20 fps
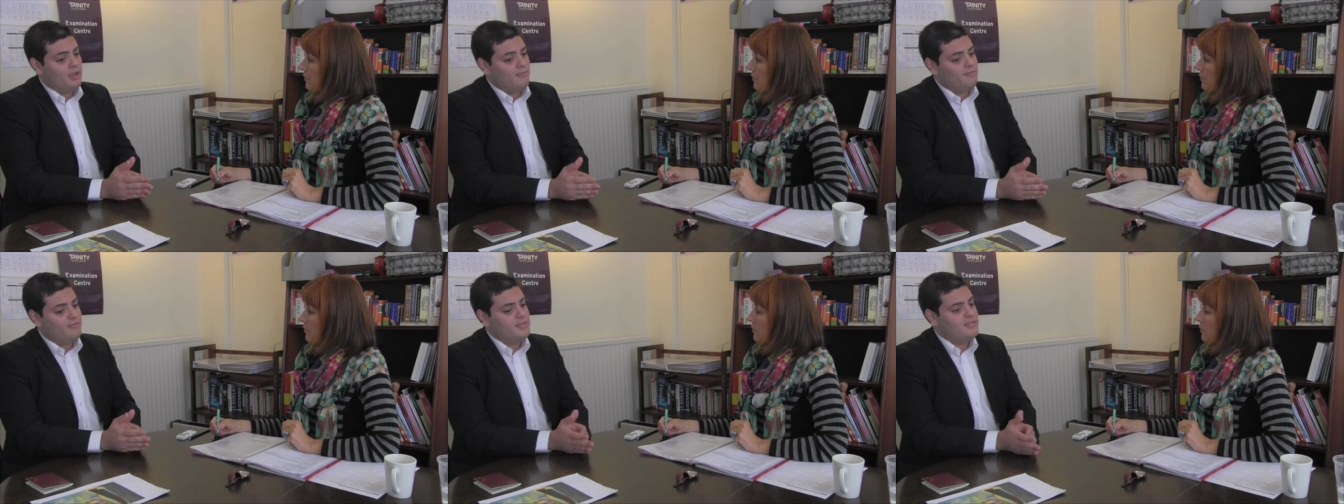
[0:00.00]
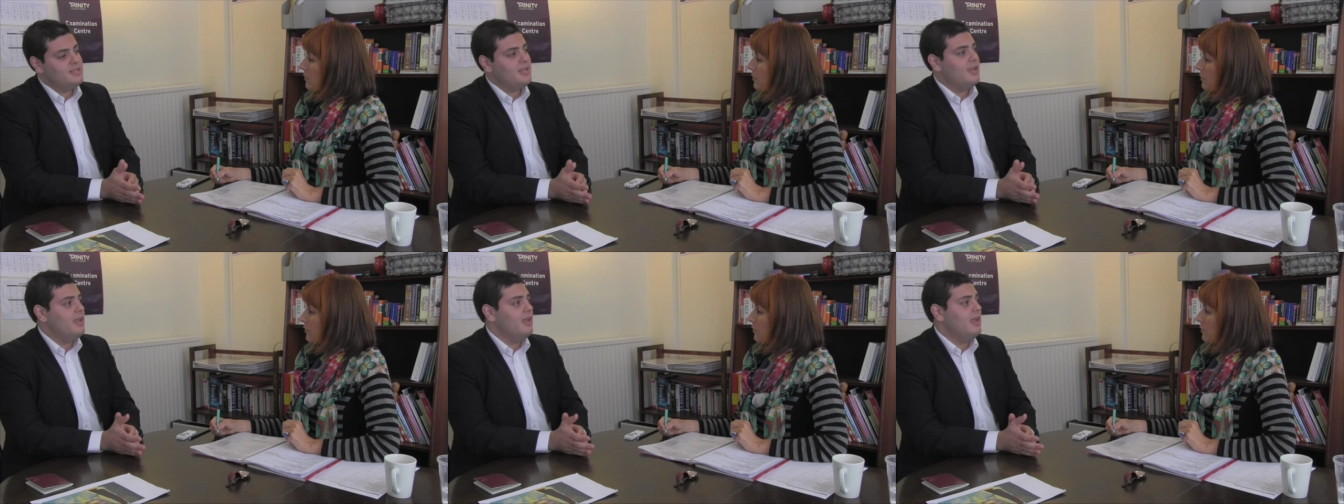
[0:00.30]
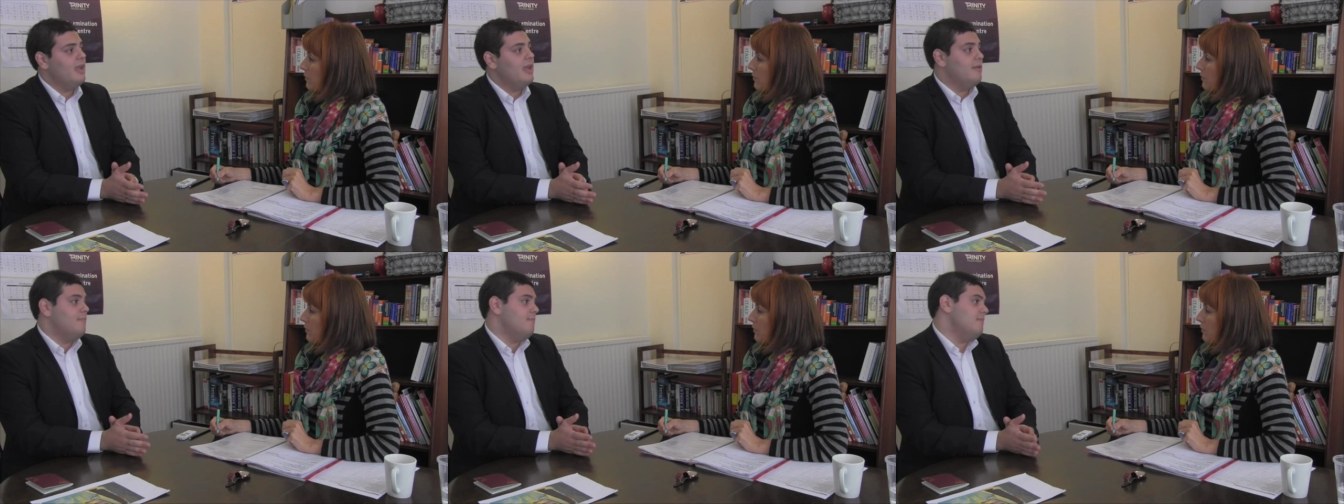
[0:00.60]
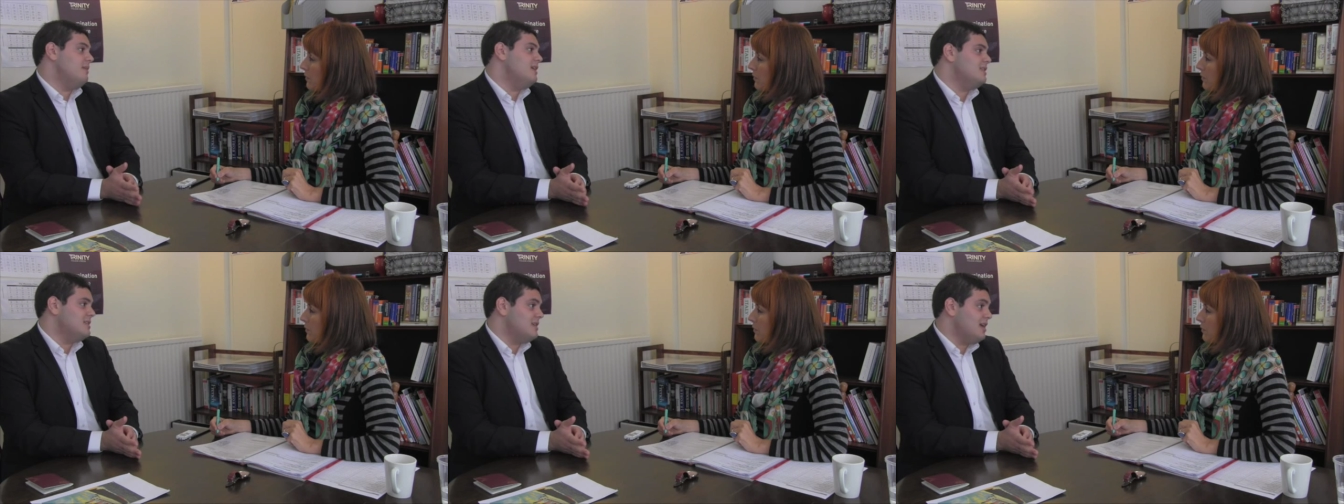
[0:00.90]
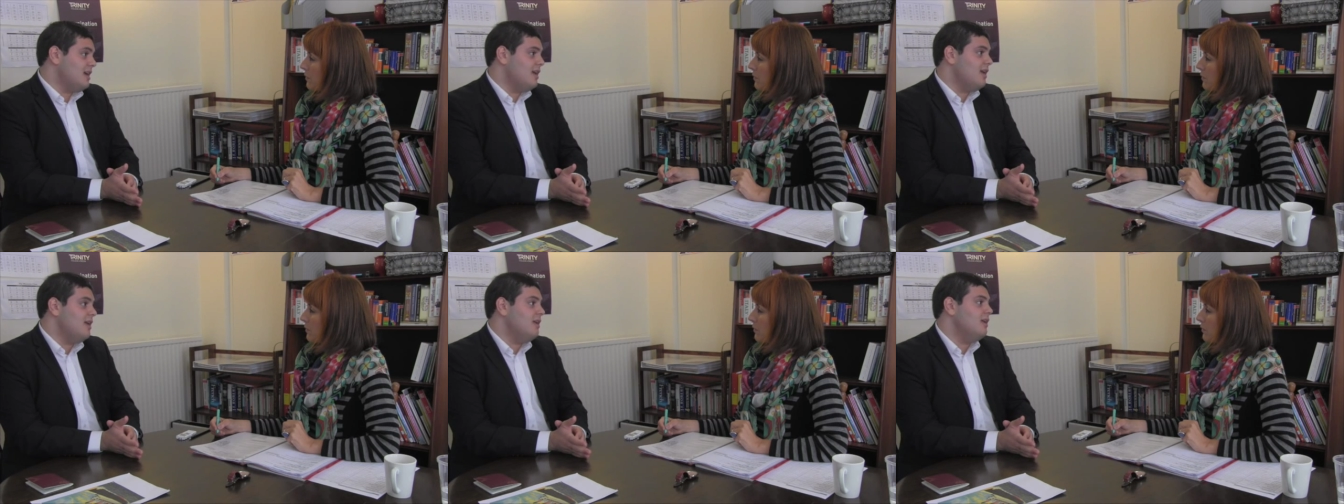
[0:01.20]
every day at
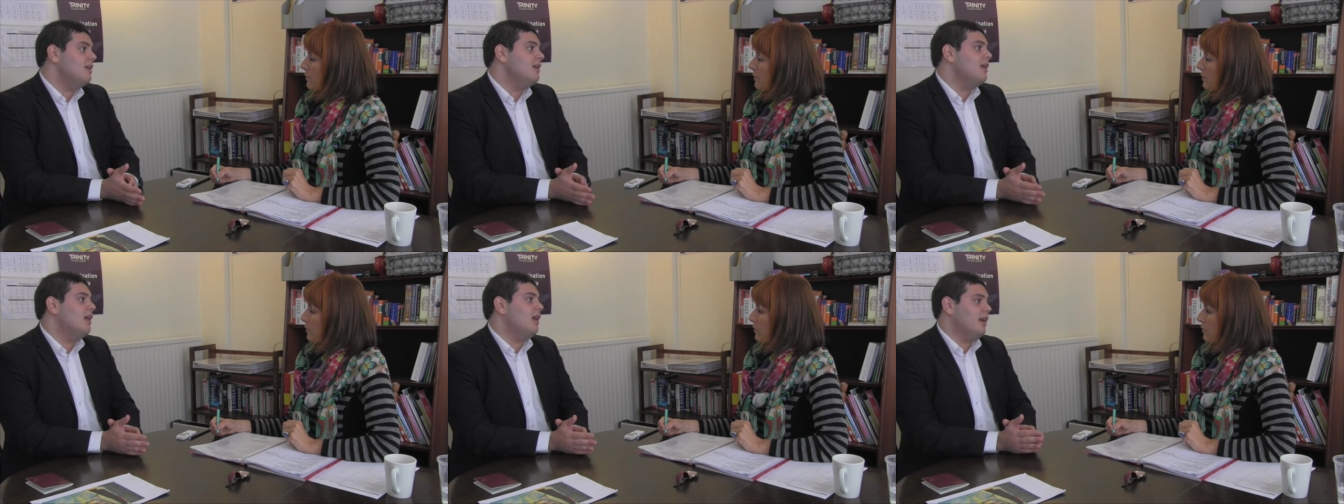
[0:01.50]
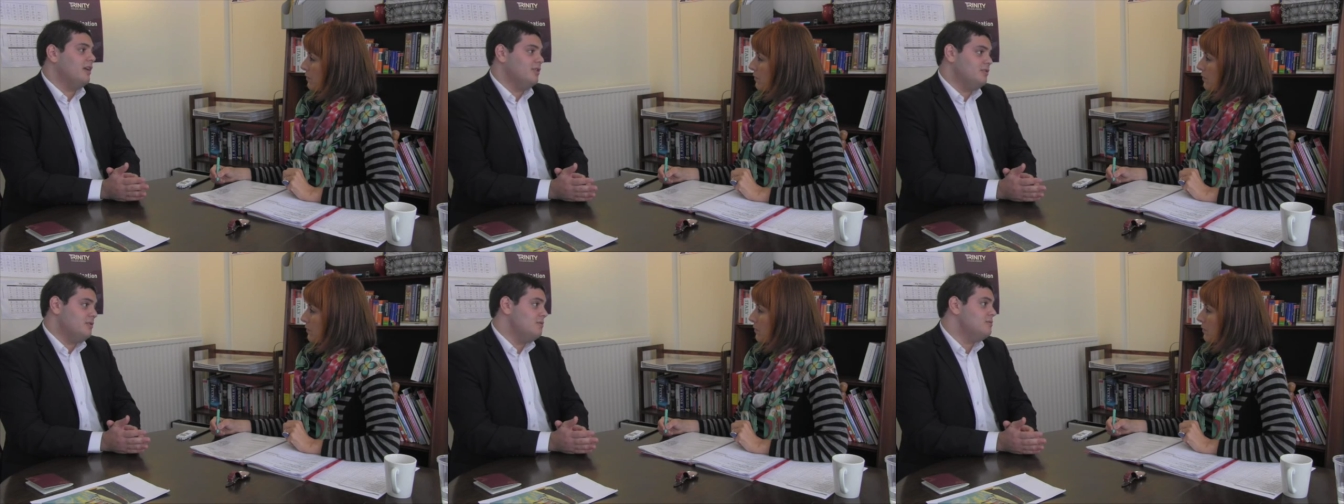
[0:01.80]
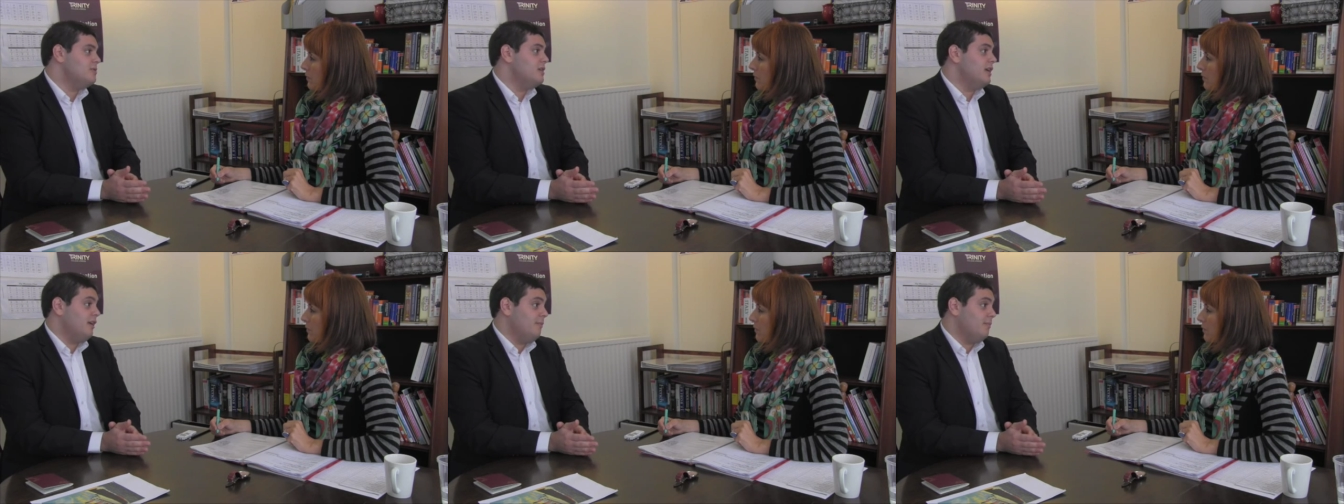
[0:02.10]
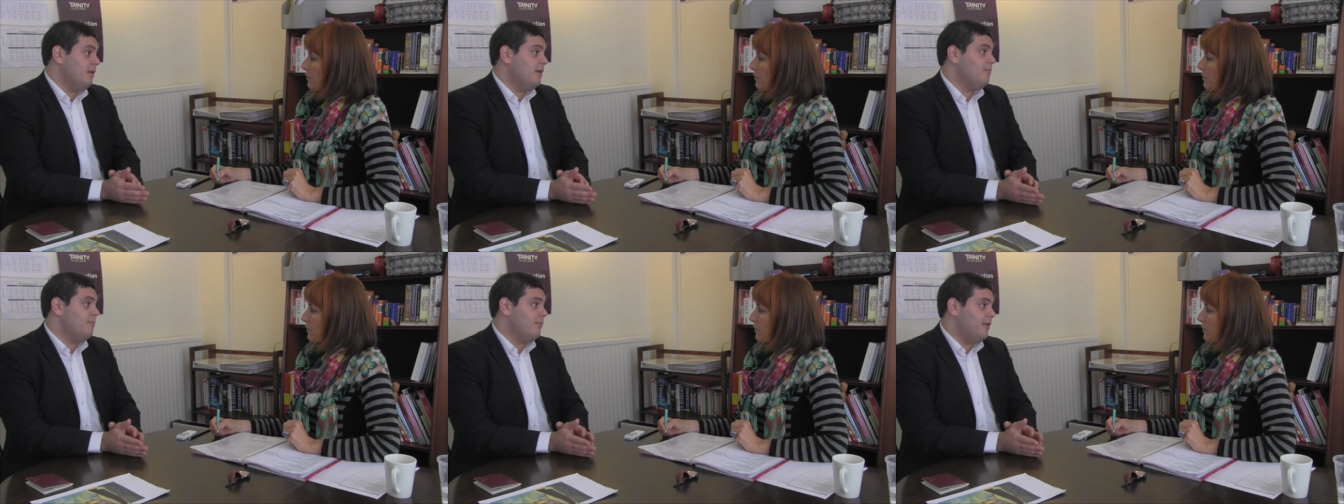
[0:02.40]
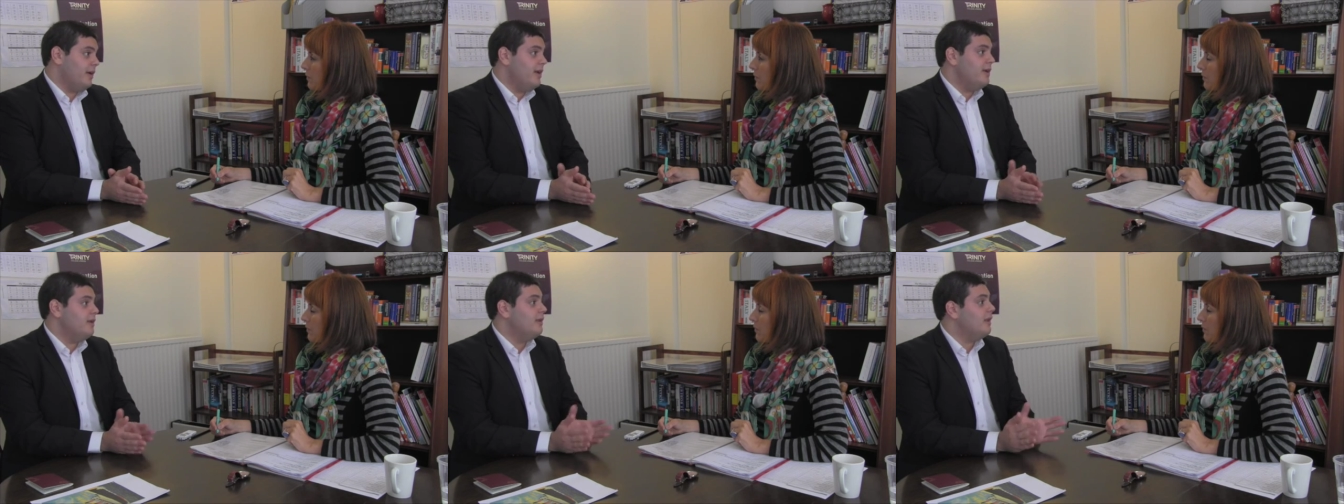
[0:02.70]
midday, I should take my
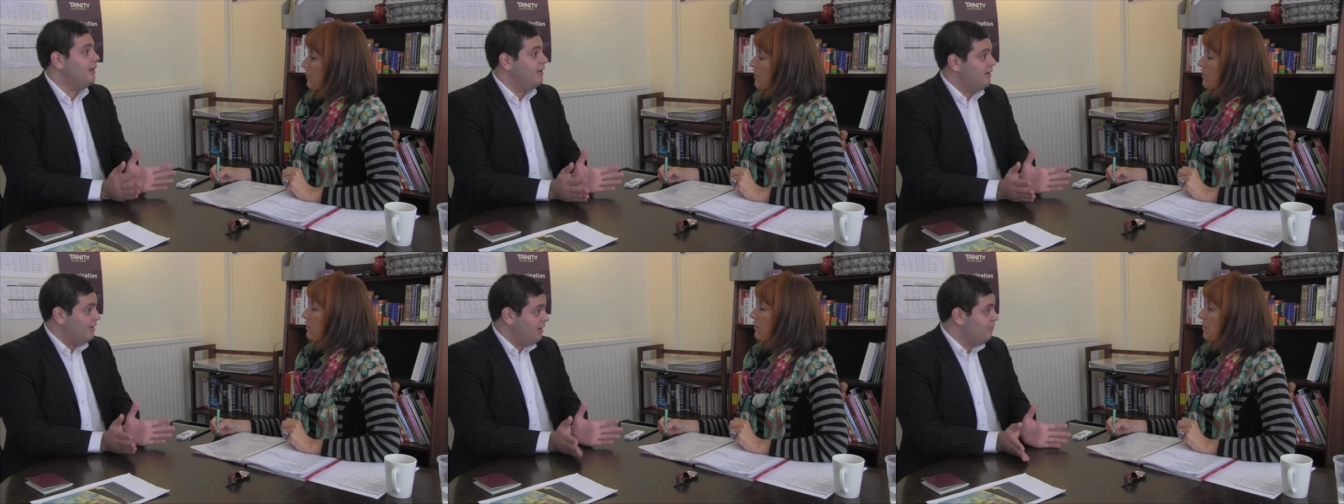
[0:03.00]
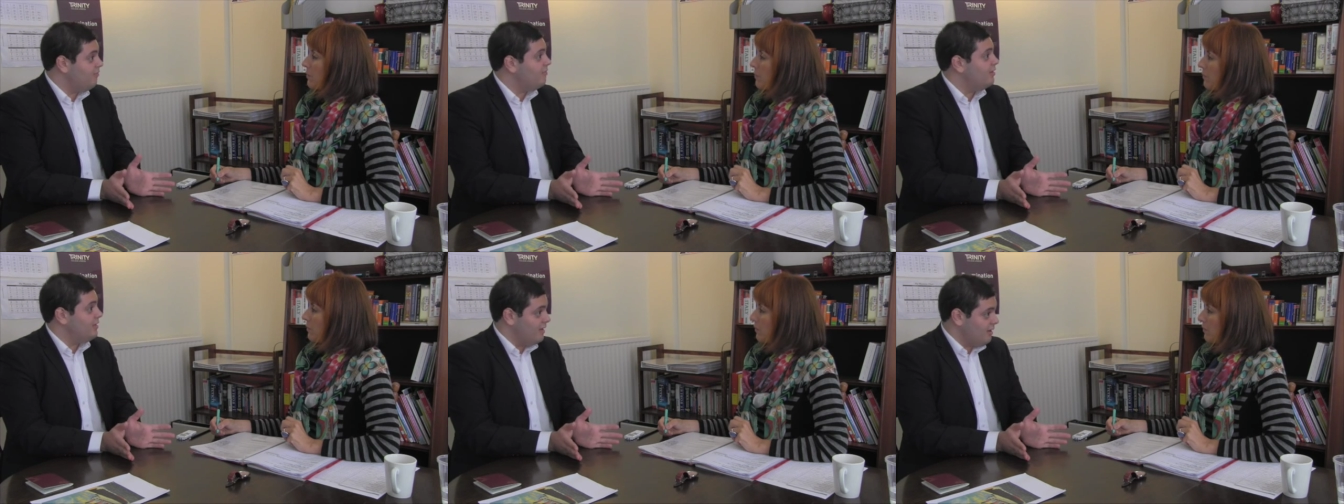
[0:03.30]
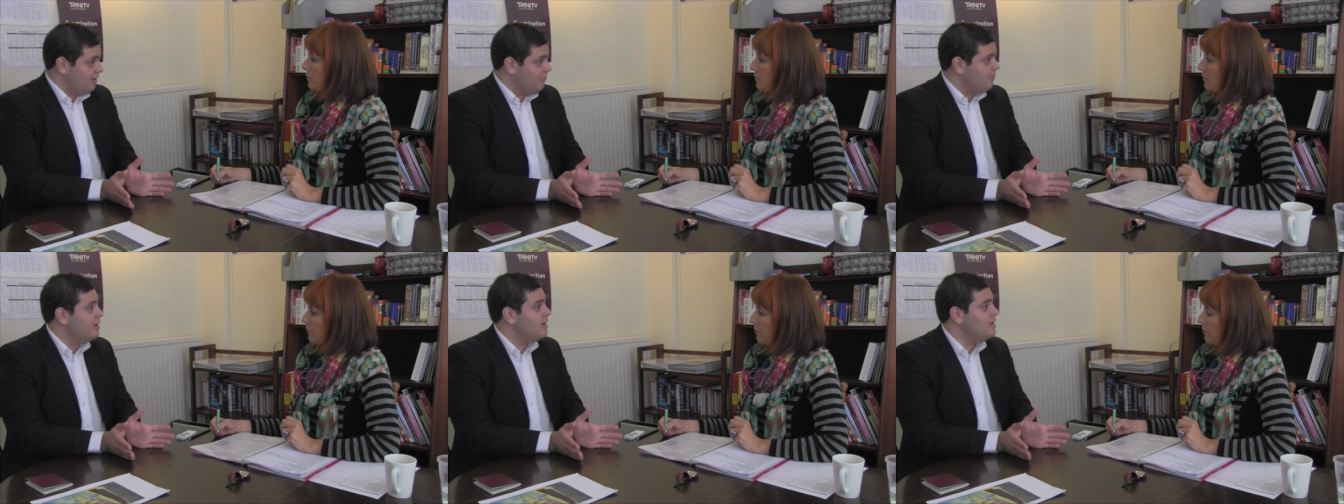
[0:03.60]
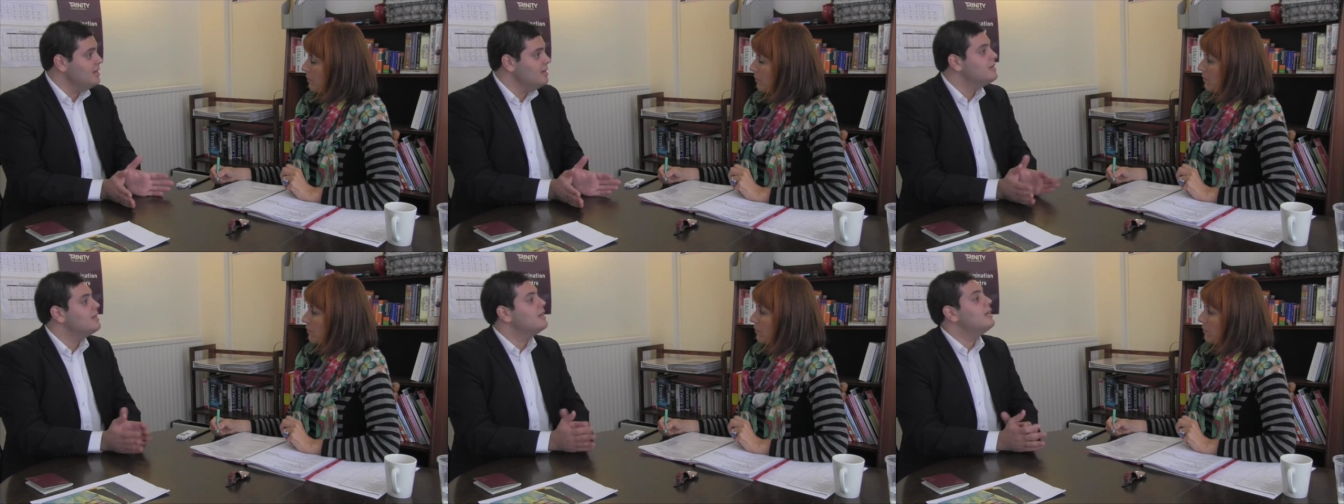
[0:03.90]
break, like half an hour,